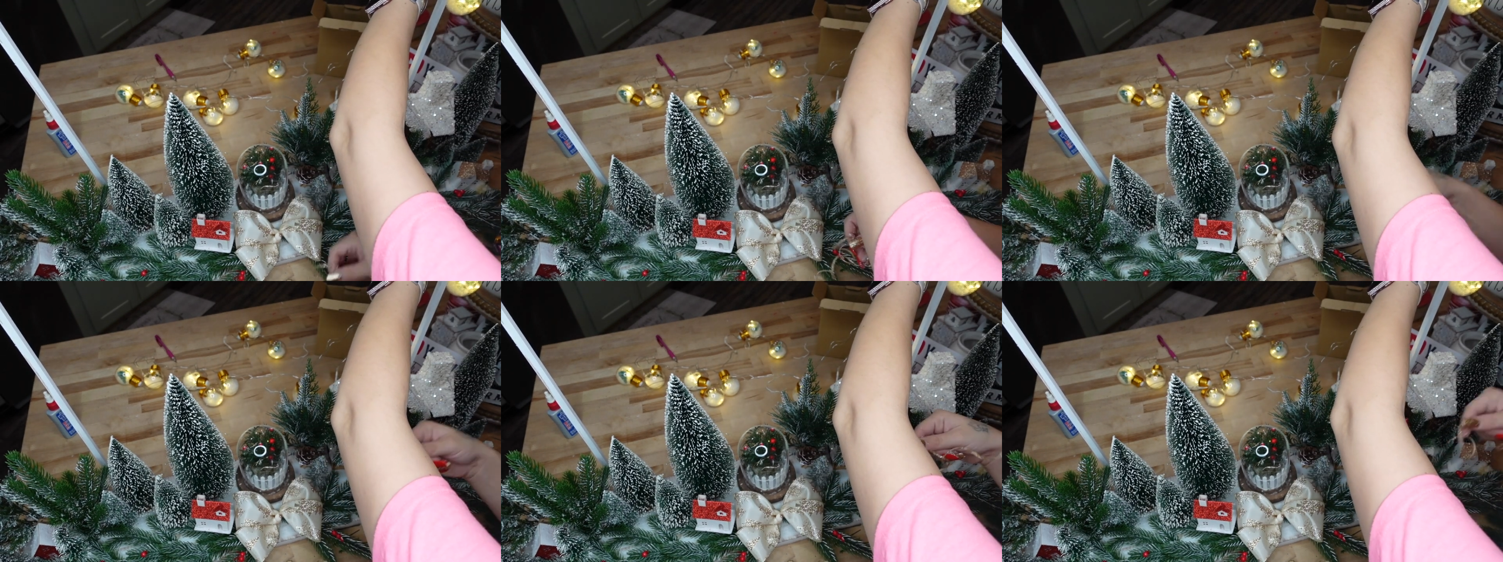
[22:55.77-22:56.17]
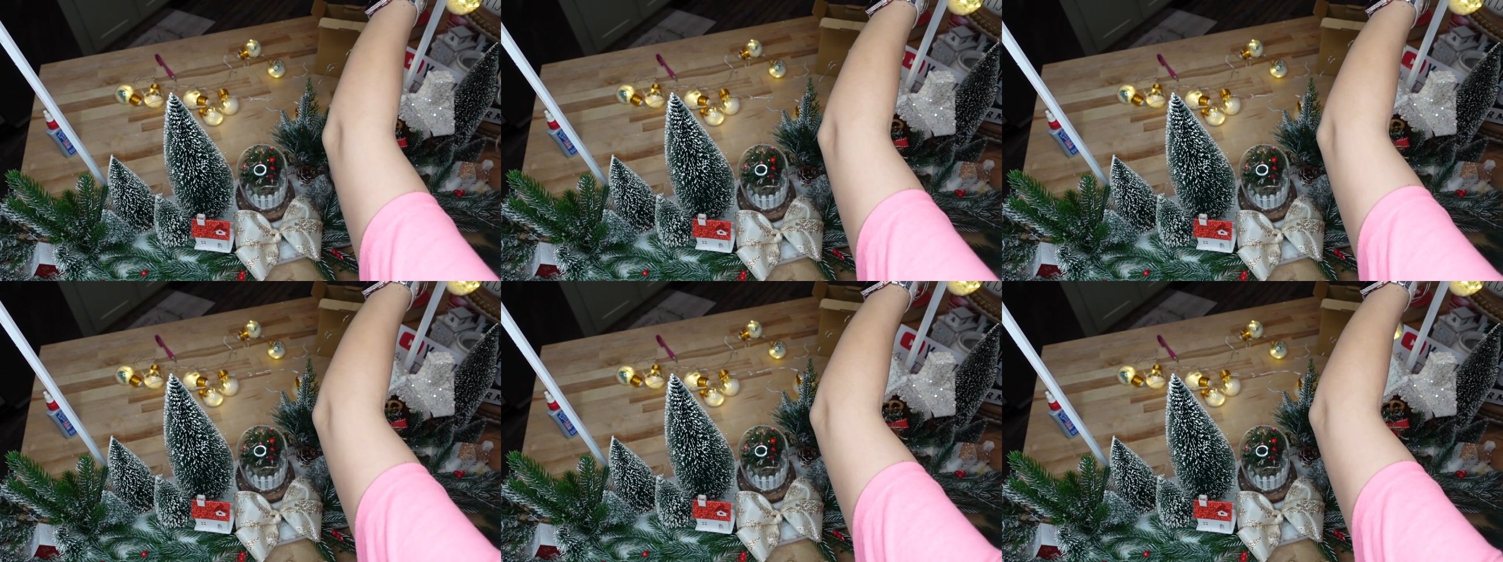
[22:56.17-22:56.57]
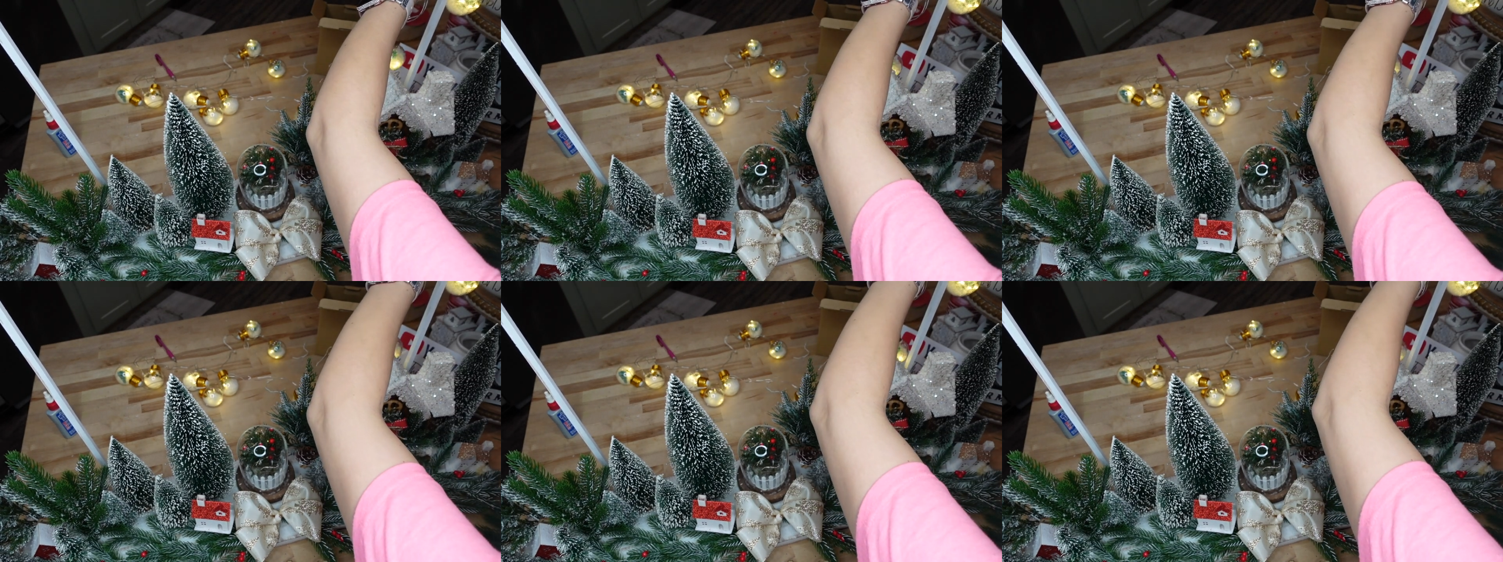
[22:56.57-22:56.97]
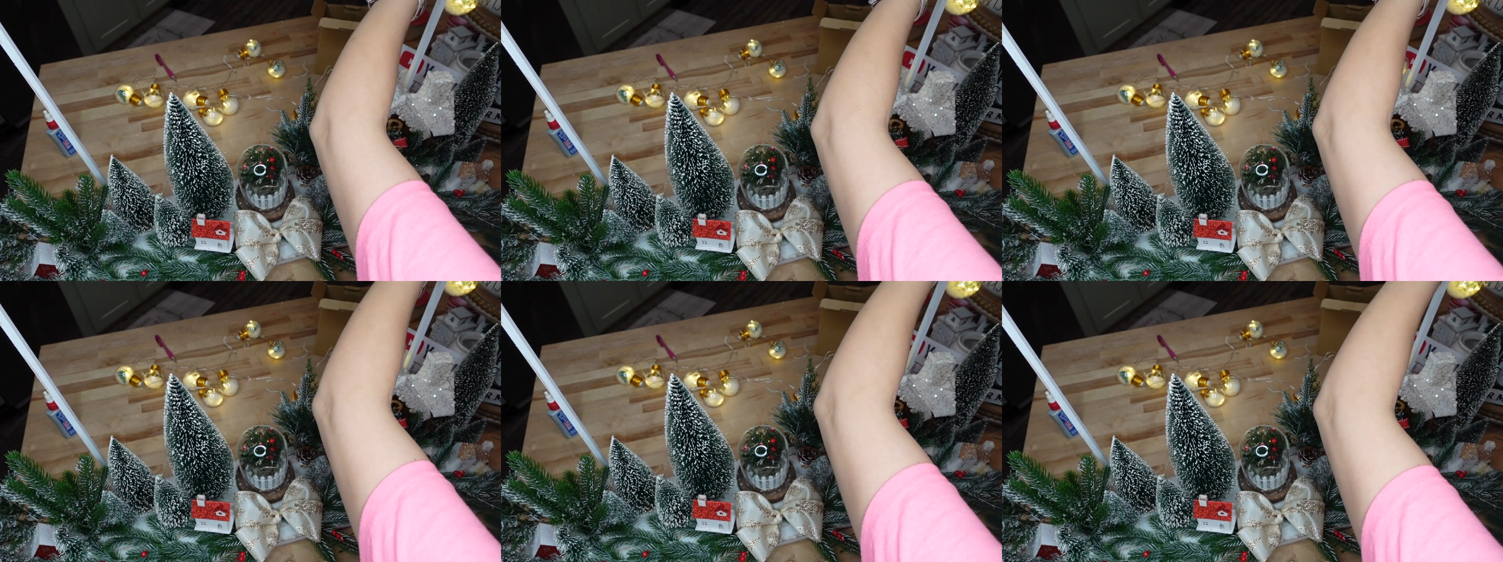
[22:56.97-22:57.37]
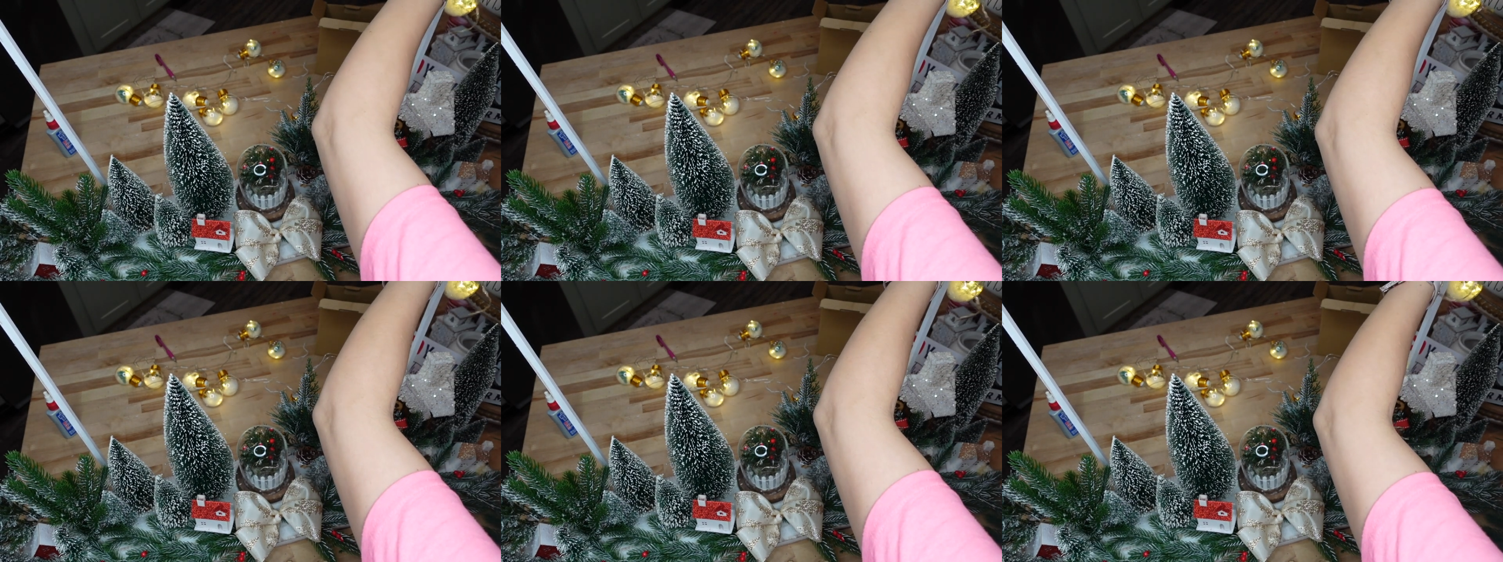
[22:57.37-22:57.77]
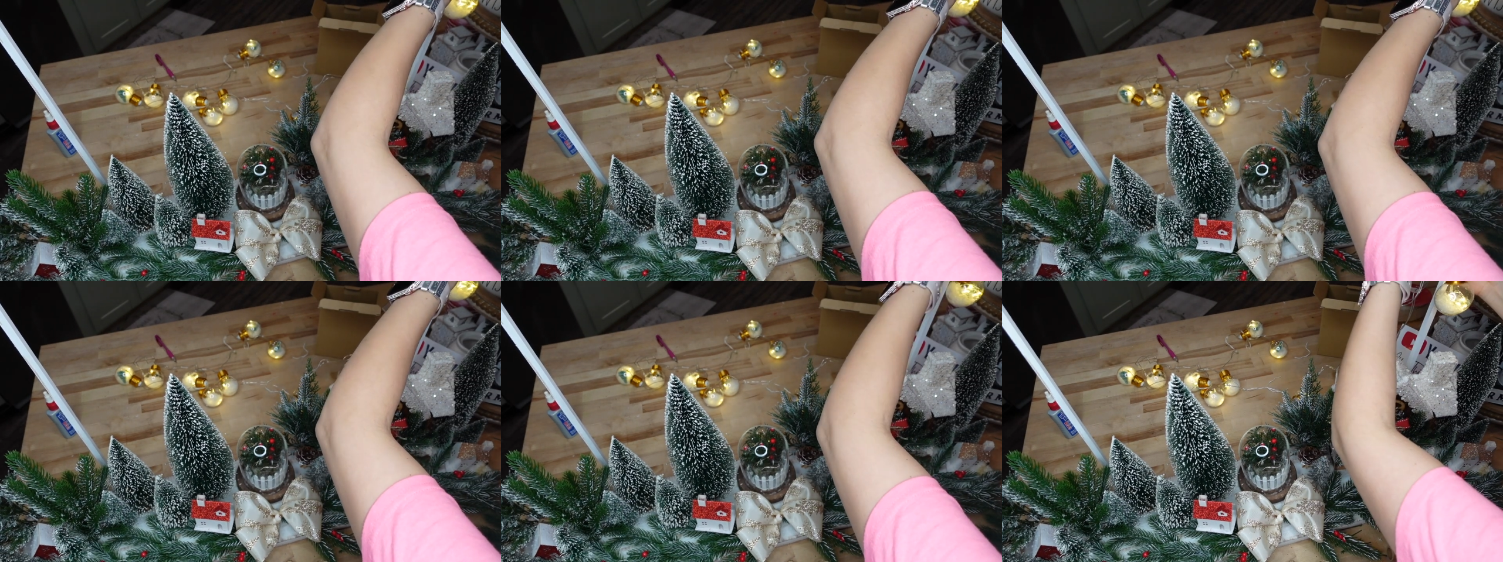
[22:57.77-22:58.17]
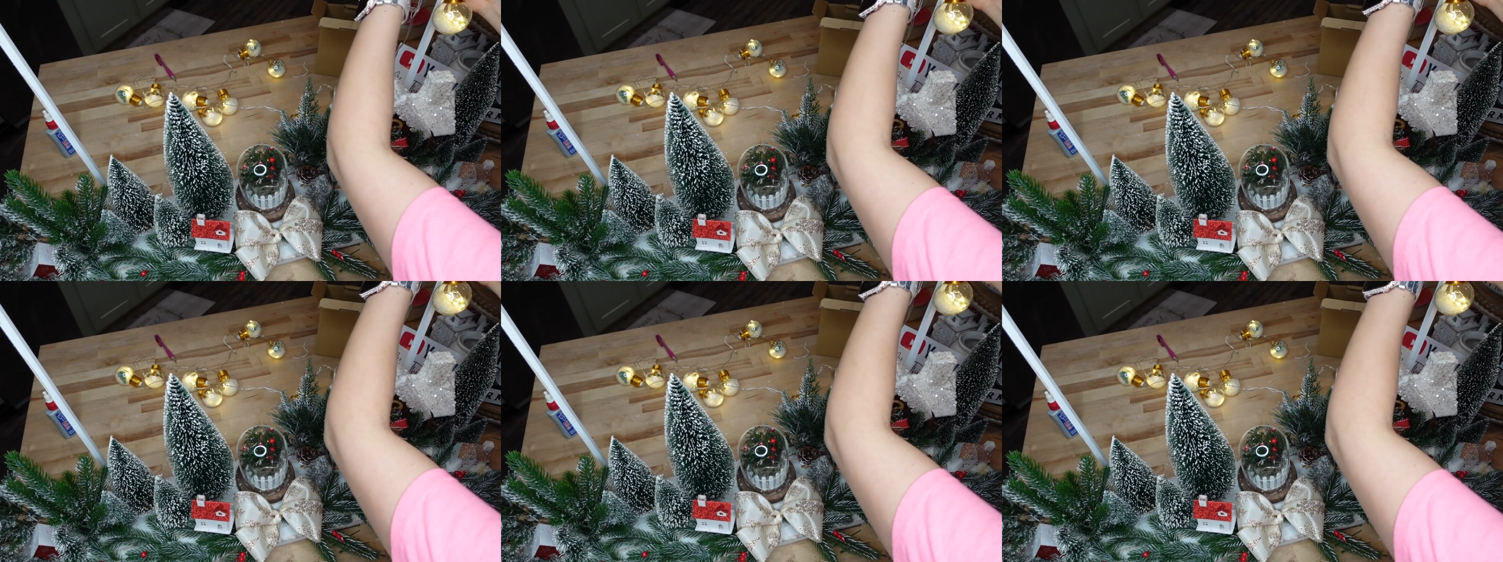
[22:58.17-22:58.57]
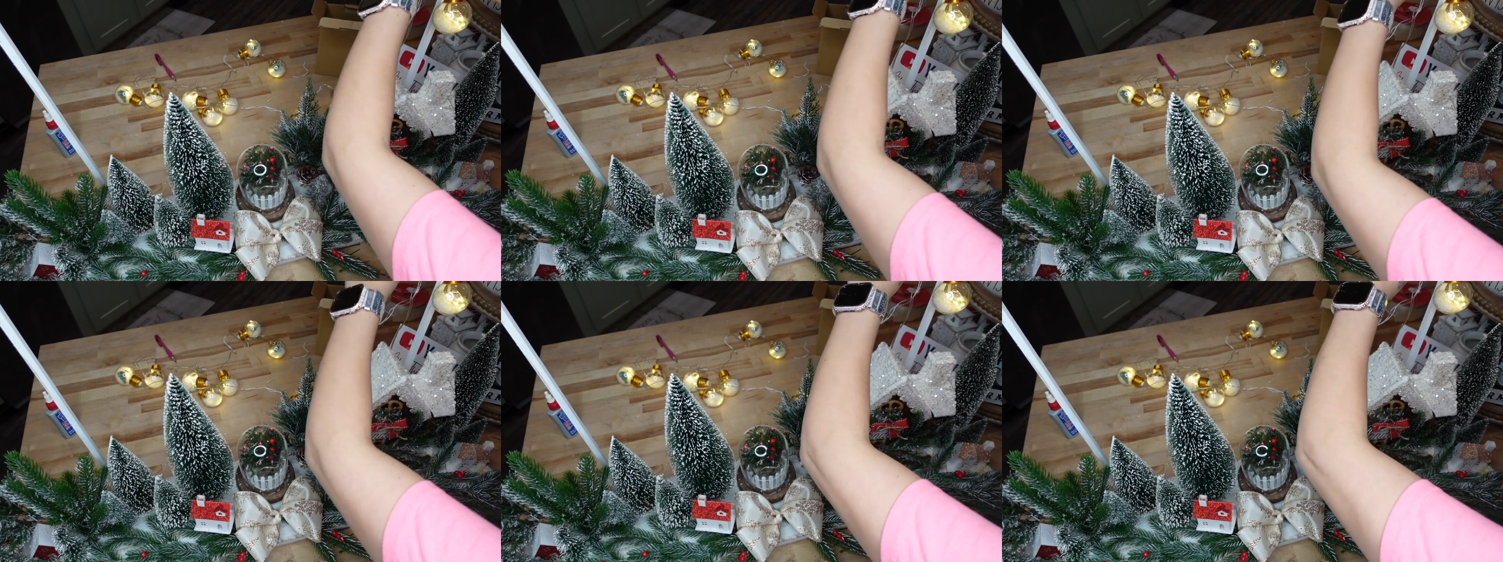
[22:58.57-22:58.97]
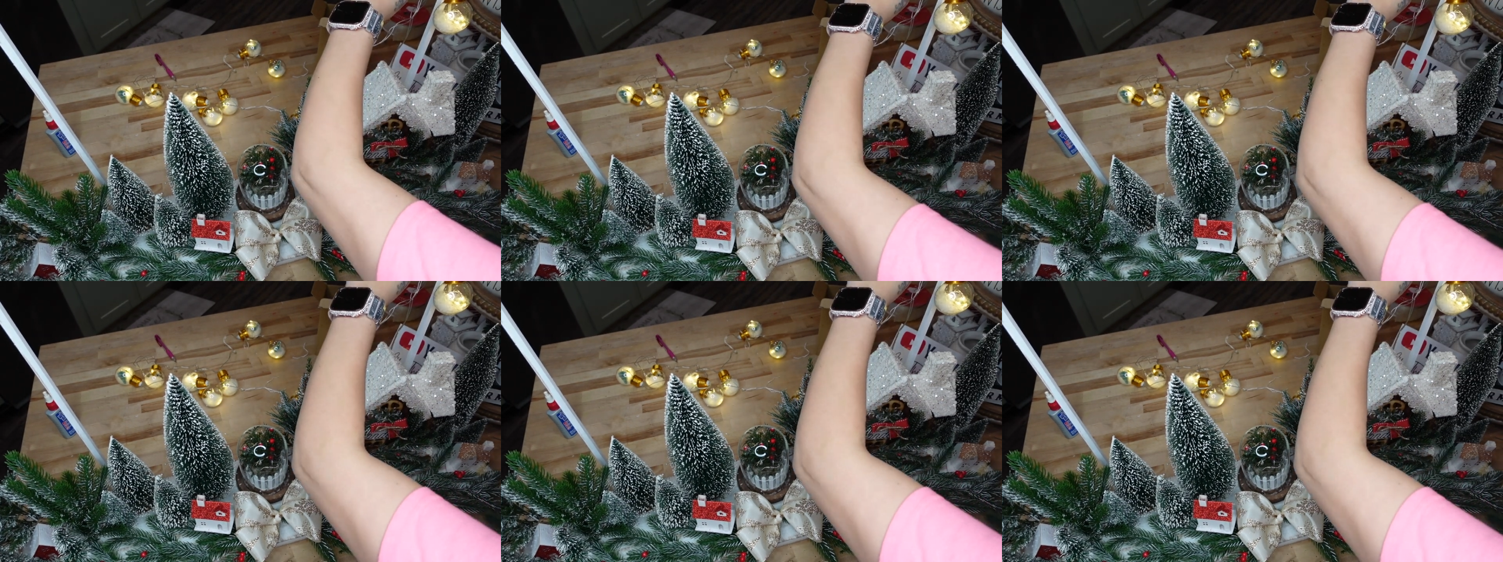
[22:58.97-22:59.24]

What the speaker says: Nobody's mouth can be seen.